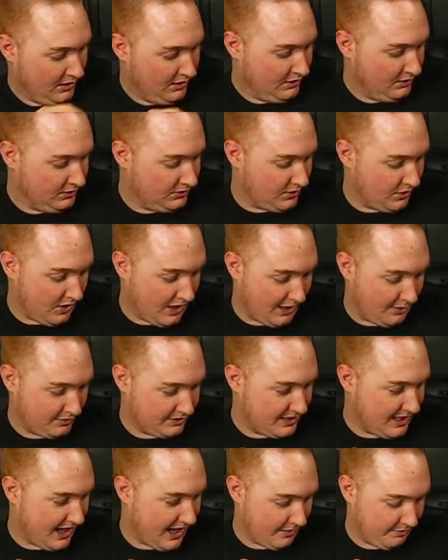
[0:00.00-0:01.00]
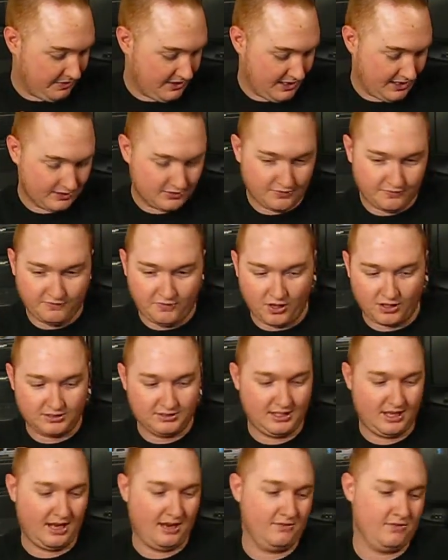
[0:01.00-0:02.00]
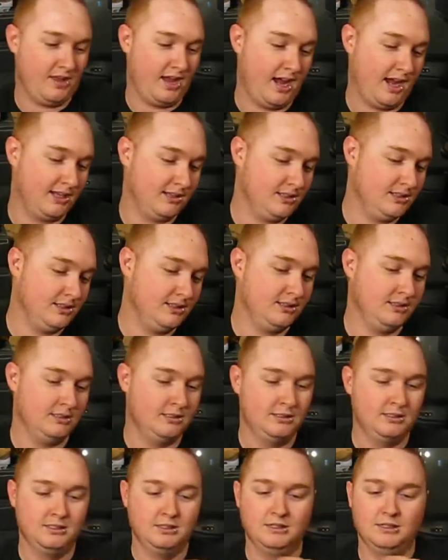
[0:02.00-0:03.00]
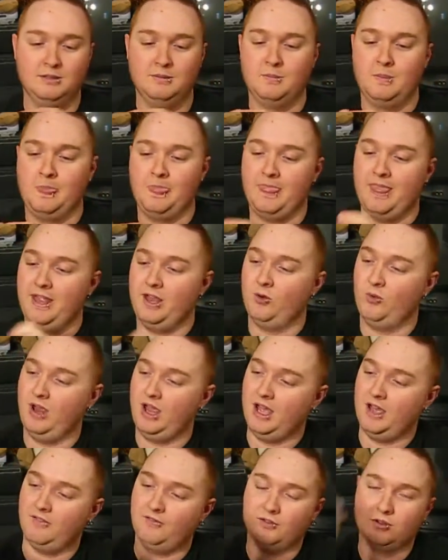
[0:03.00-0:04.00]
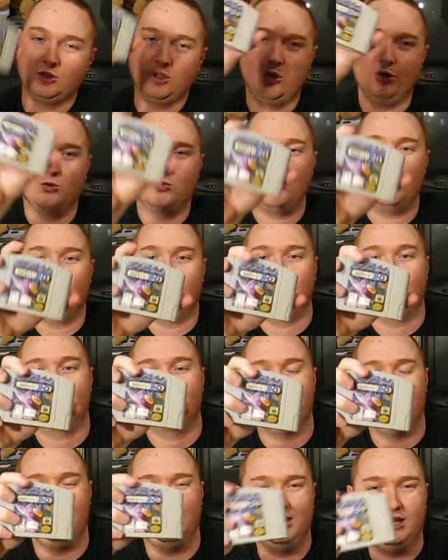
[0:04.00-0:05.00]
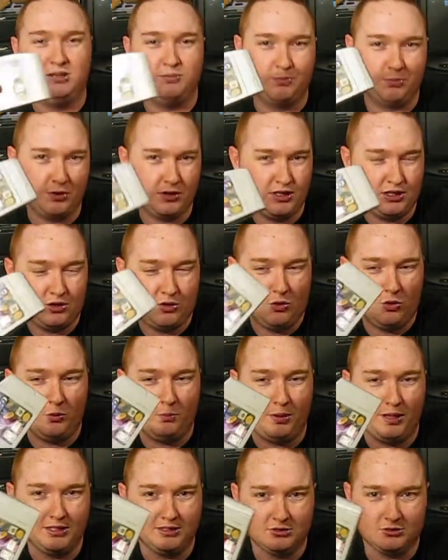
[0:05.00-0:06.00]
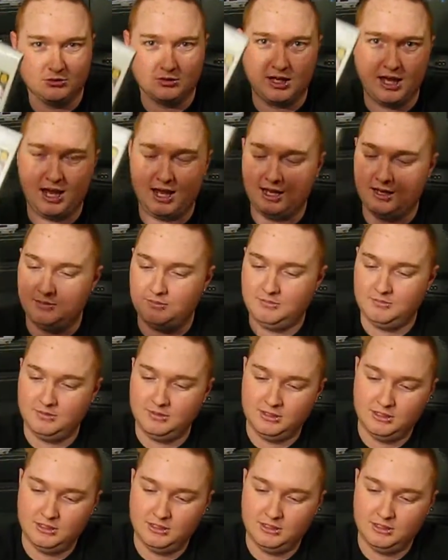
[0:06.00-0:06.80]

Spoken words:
So I was happy as fuck to have that. Here we have Lode Runner 3D, pretty cool puzzle game,